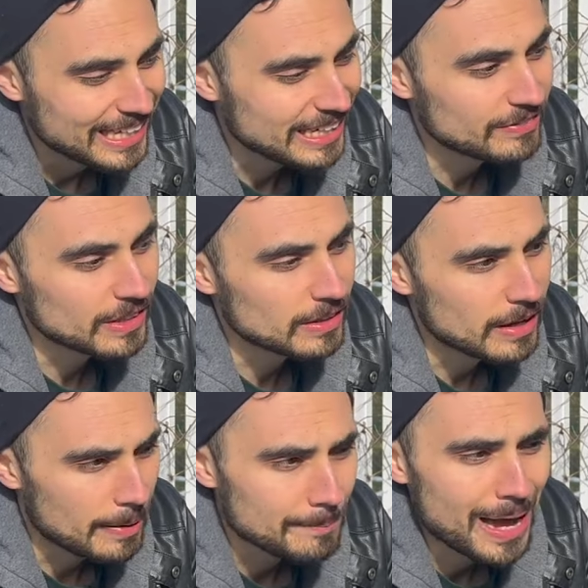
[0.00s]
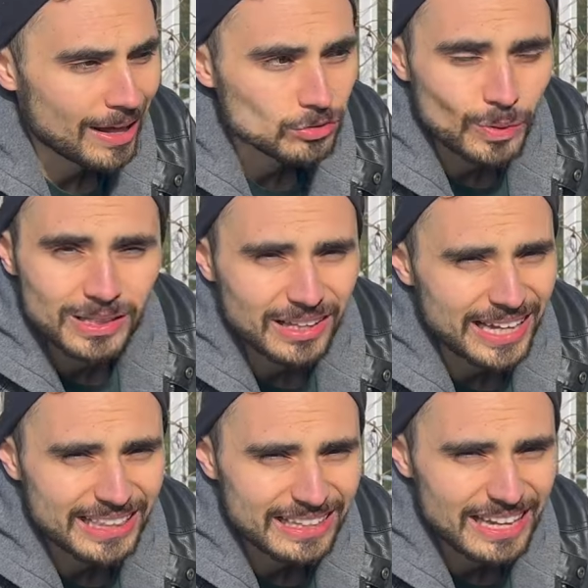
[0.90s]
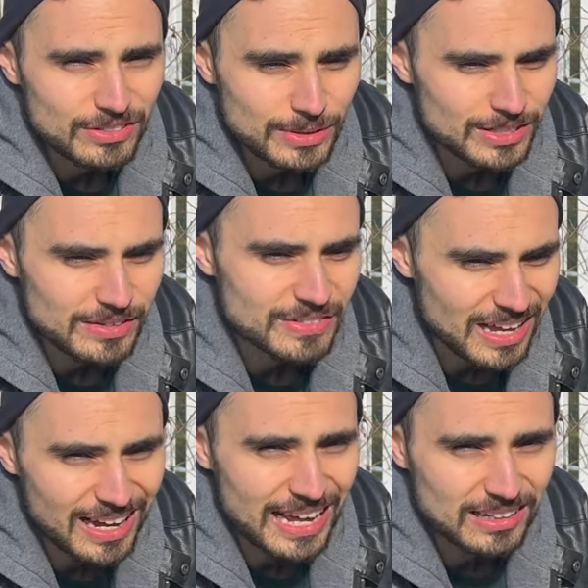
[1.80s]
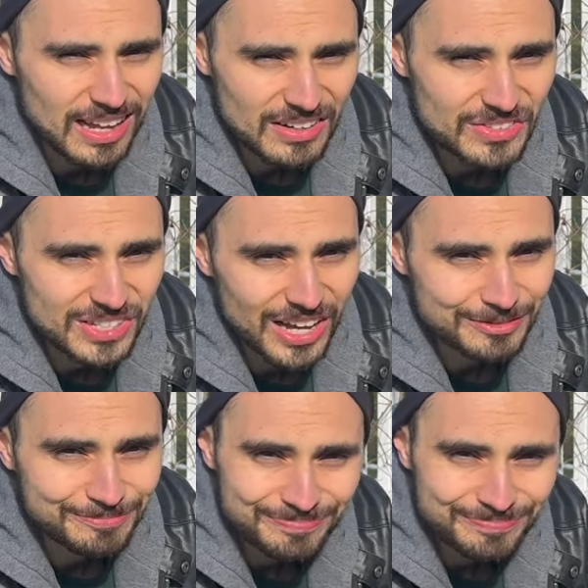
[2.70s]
Even a mild one like this, we just have not had a lot of sun.